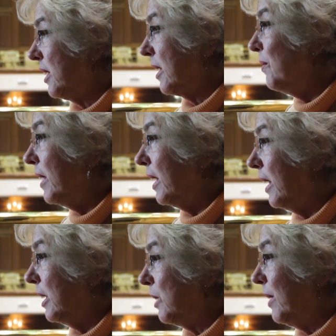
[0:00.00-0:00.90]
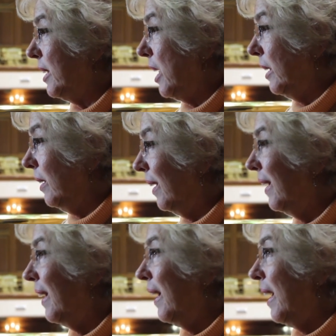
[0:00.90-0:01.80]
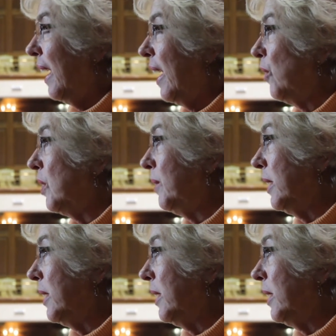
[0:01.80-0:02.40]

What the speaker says: that something needs to be done. And we'll